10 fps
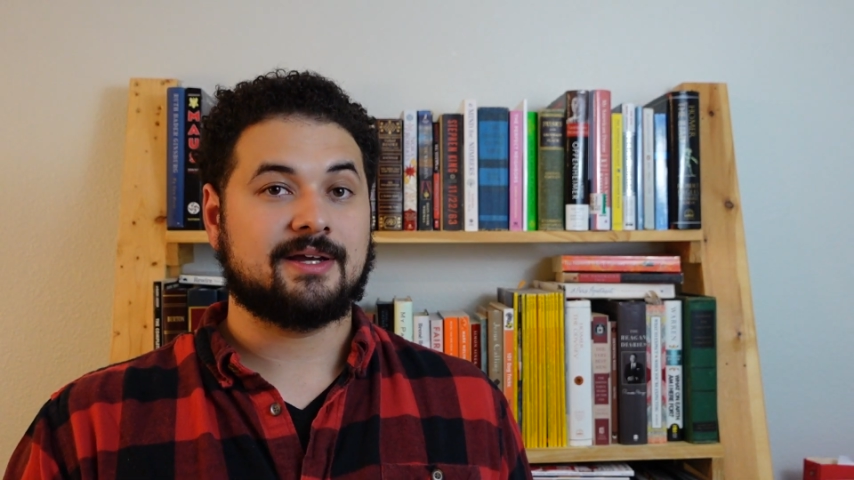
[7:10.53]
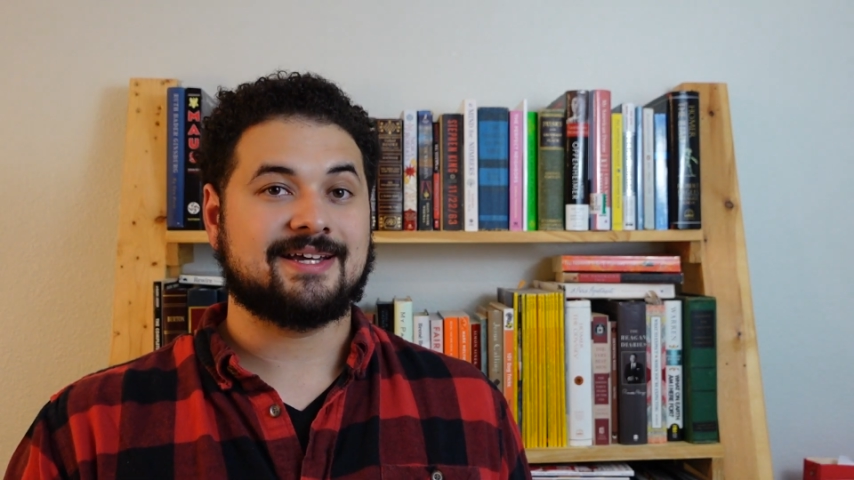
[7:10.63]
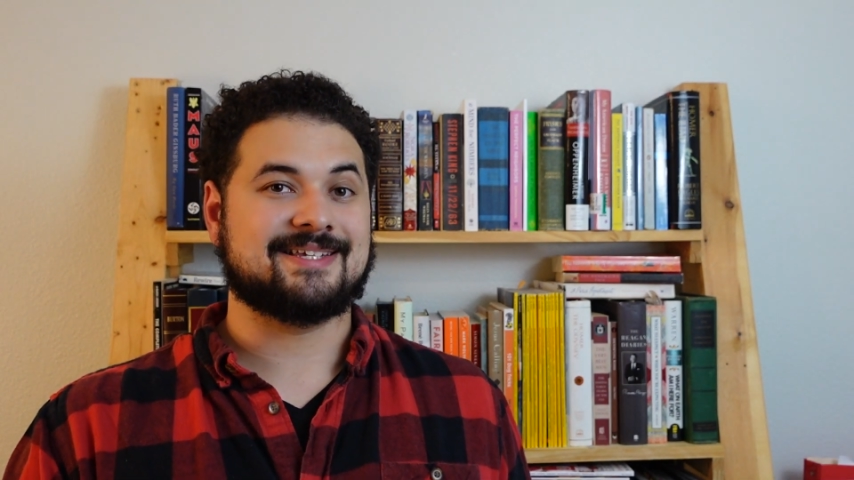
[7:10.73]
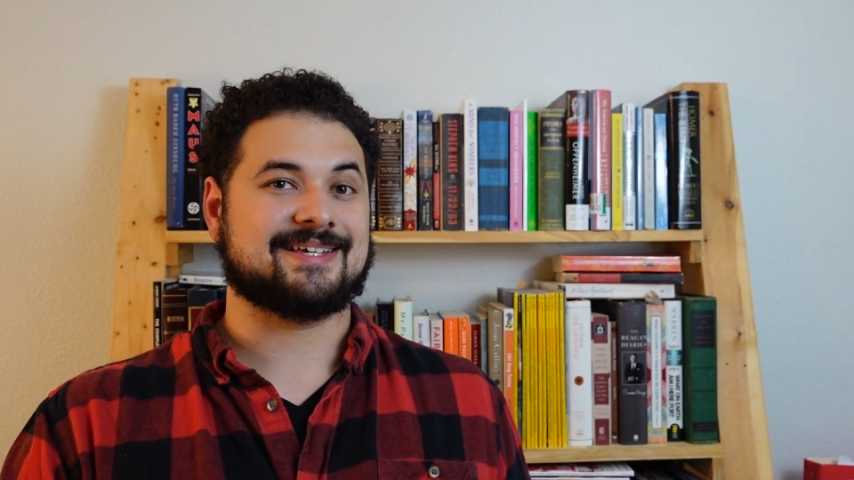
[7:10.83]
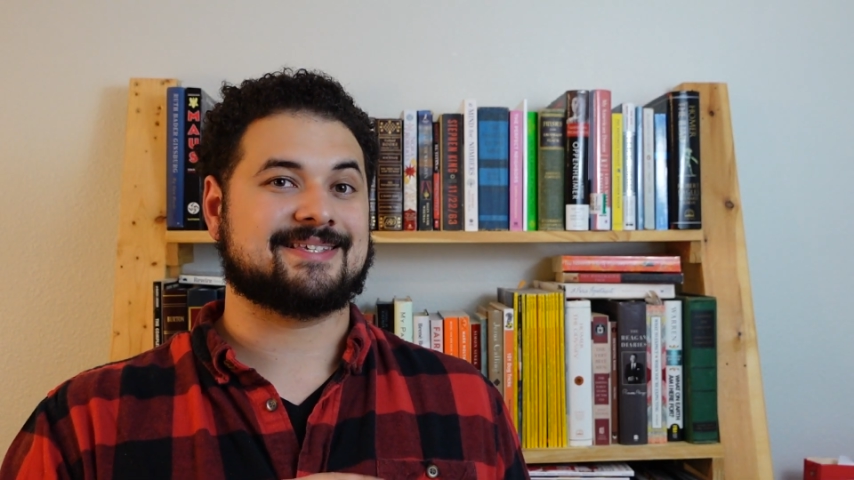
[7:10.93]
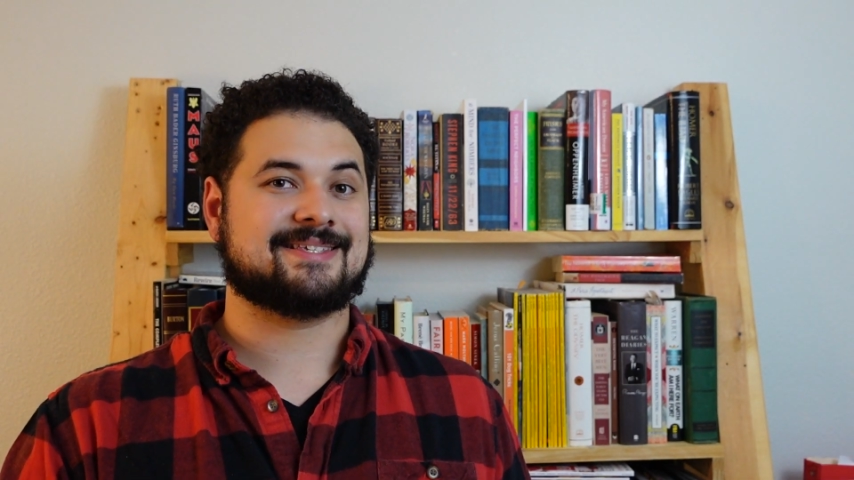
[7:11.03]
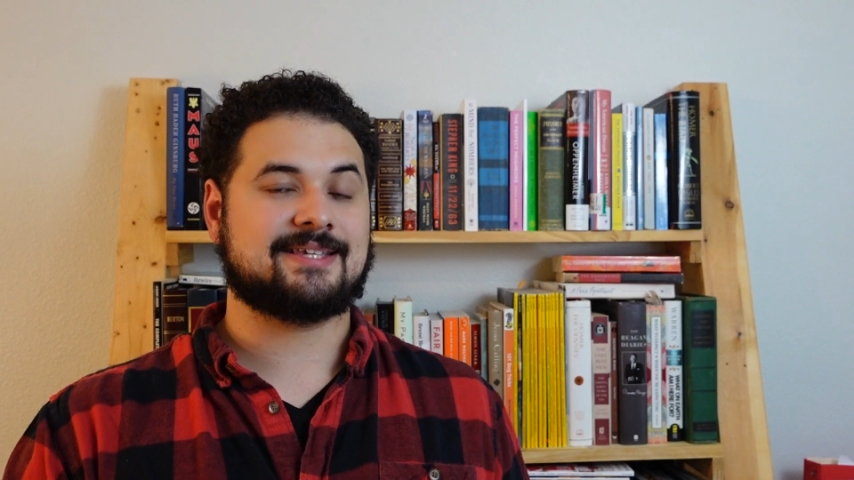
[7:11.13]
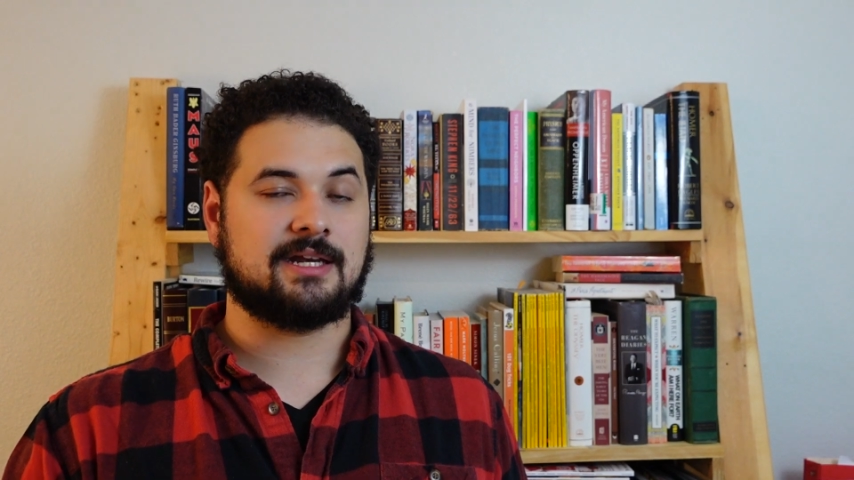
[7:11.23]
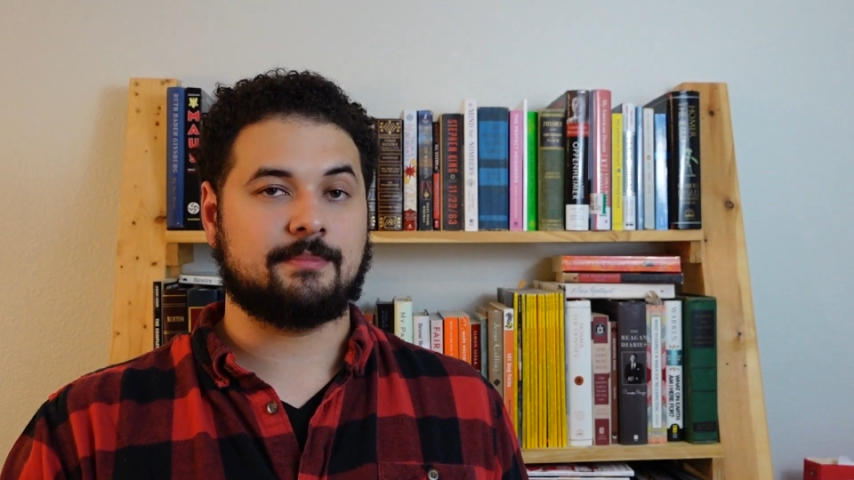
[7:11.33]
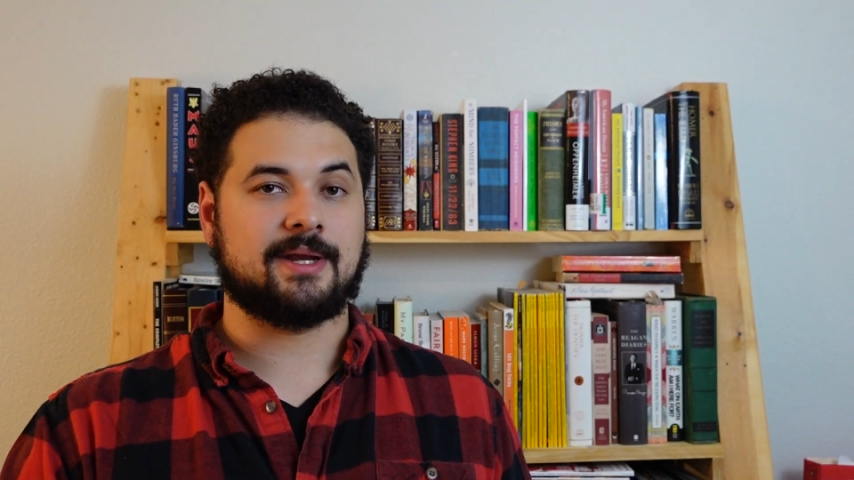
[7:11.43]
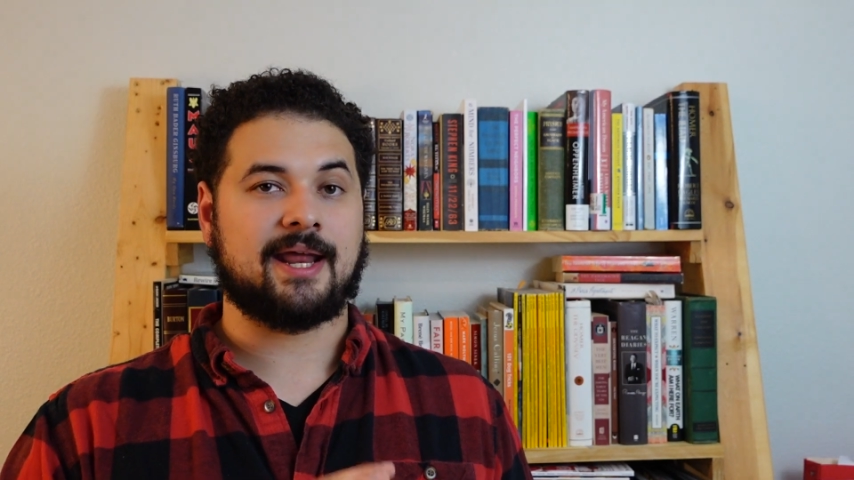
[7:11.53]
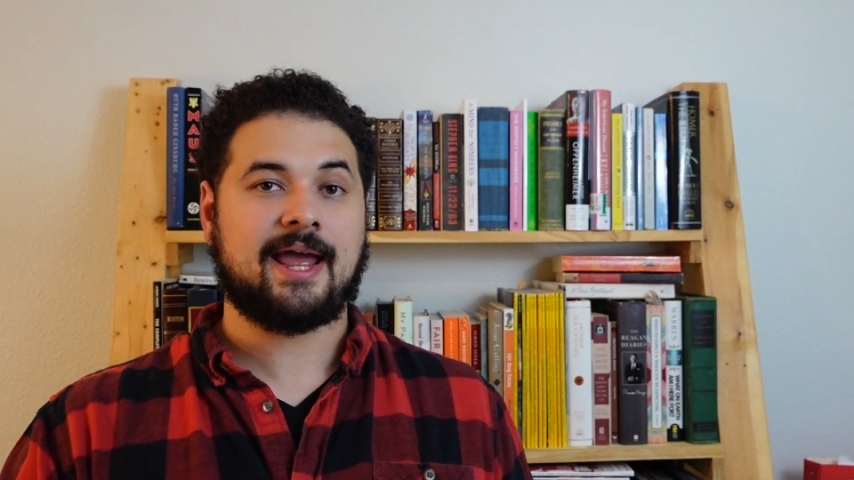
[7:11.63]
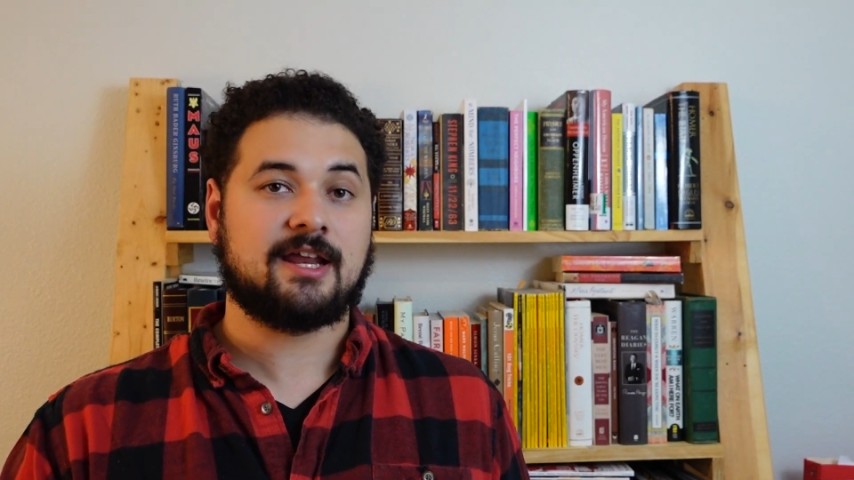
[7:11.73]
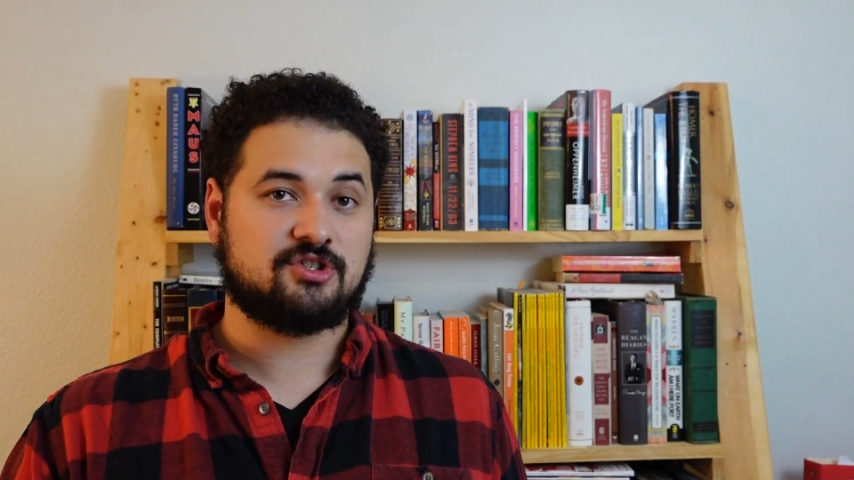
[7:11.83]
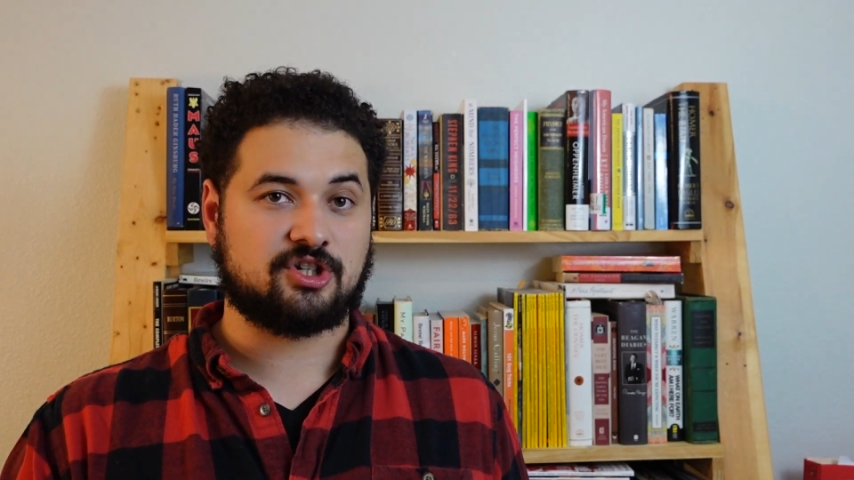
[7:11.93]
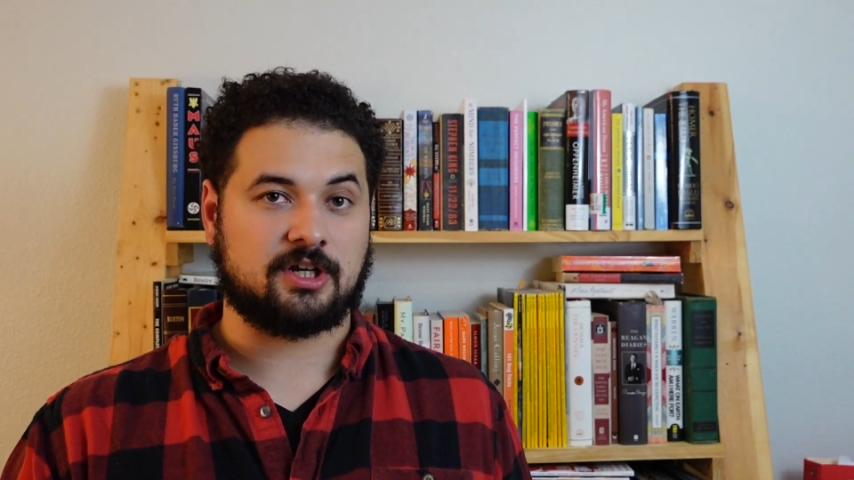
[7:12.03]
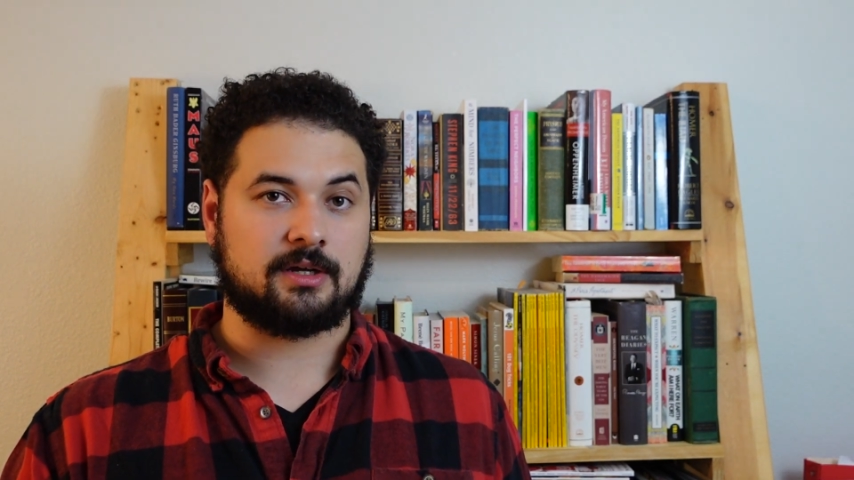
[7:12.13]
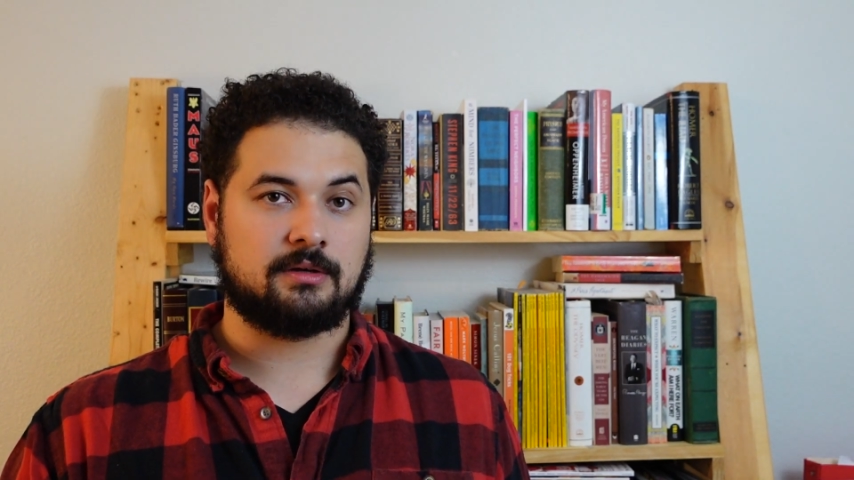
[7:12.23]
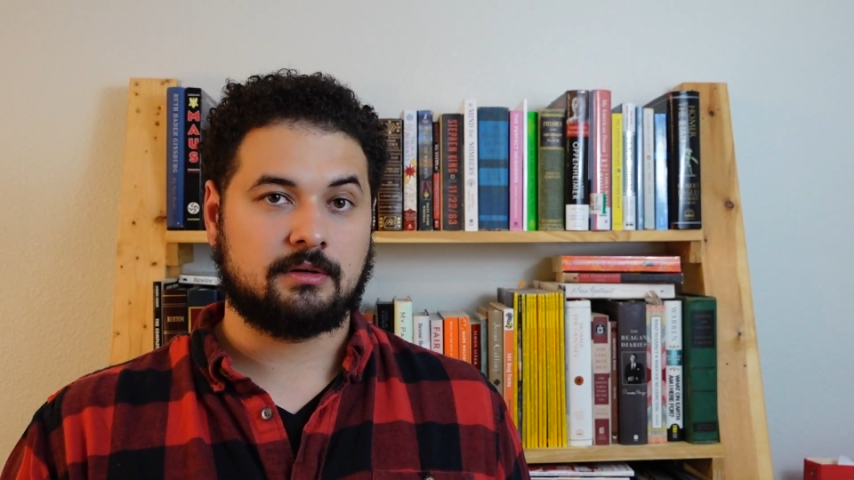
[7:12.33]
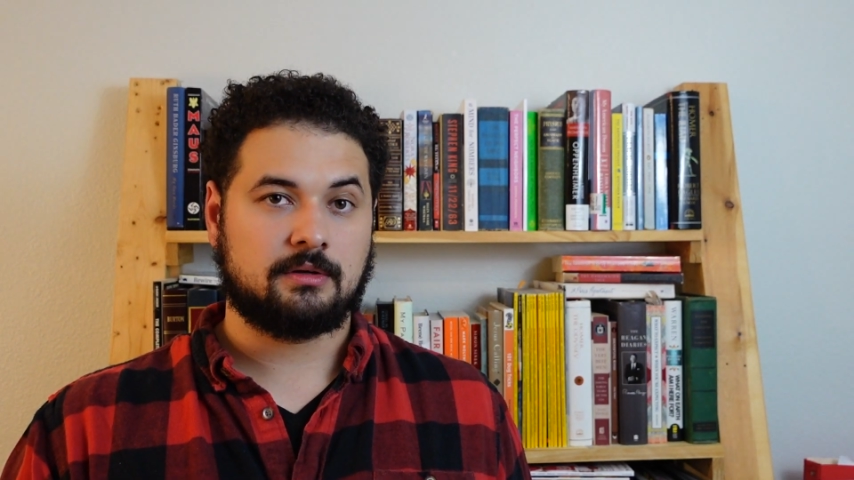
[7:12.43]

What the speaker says: is a cinnamon enchi,